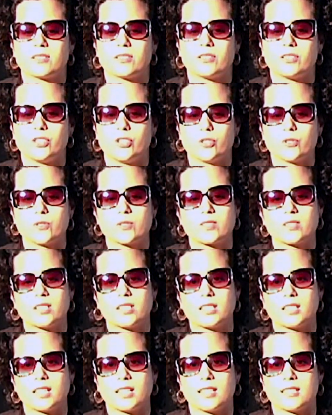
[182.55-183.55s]
use
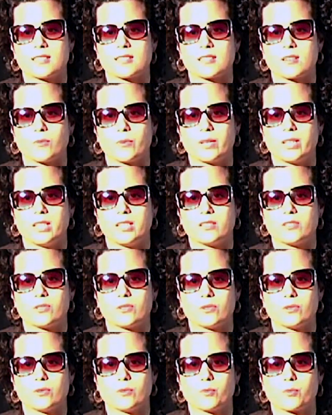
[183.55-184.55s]
it as a way
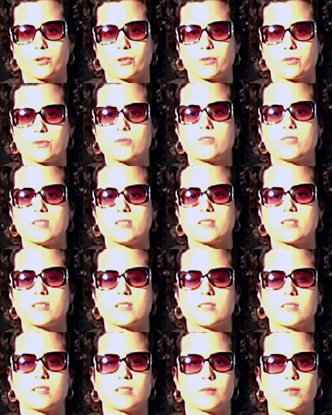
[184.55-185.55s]
to produce
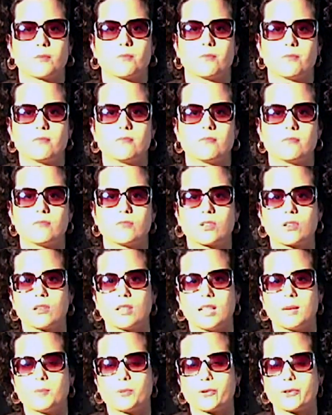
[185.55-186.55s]
this
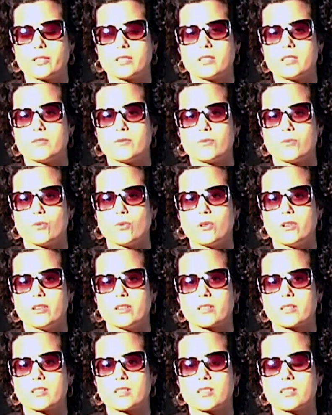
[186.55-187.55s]
collaborative
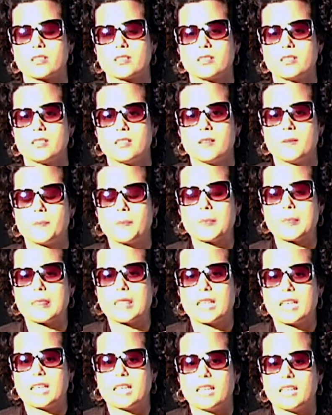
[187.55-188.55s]
work.
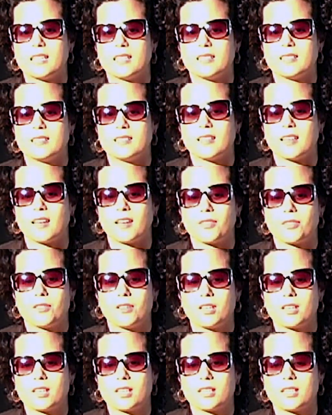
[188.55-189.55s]
And I
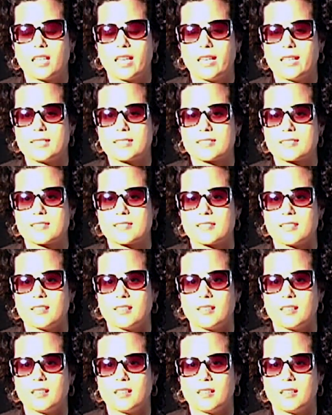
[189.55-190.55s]
think it has
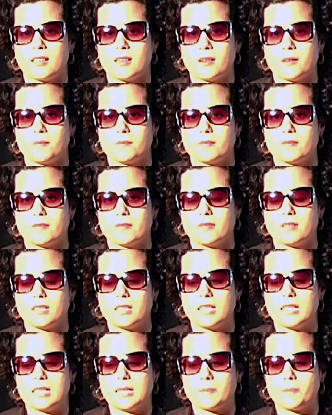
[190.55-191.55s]

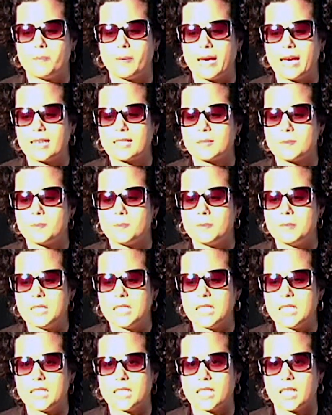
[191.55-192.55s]
impacted
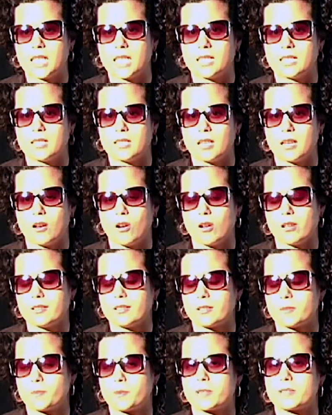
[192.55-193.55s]
me and
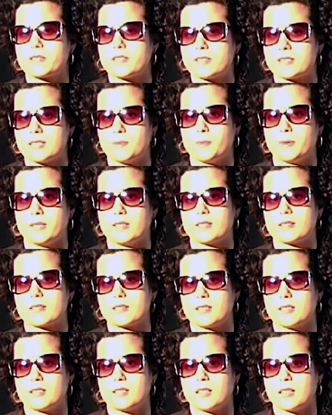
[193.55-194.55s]
other
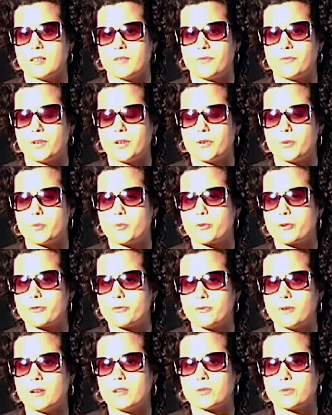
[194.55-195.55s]
participants in a very
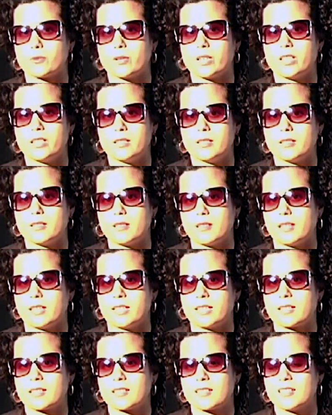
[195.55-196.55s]
profound way.
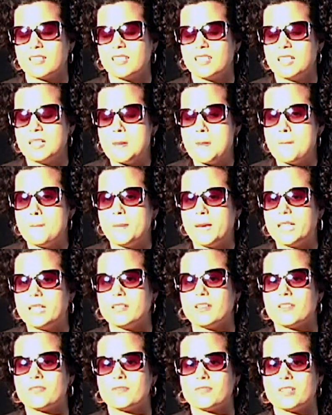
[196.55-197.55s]
Like
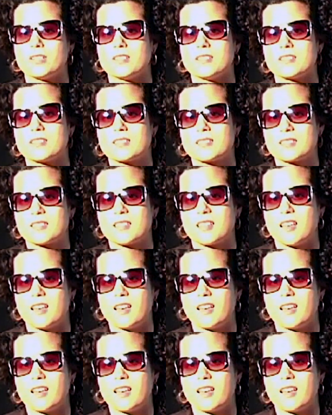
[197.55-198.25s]
many of us